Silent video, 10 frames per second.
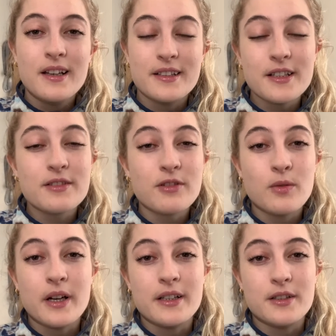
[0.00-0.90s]
it does
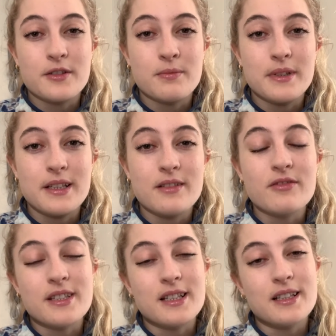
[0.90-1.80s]
require you to be
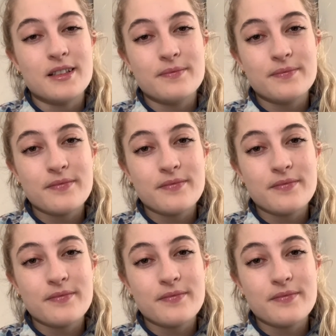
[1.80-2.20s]
resilient.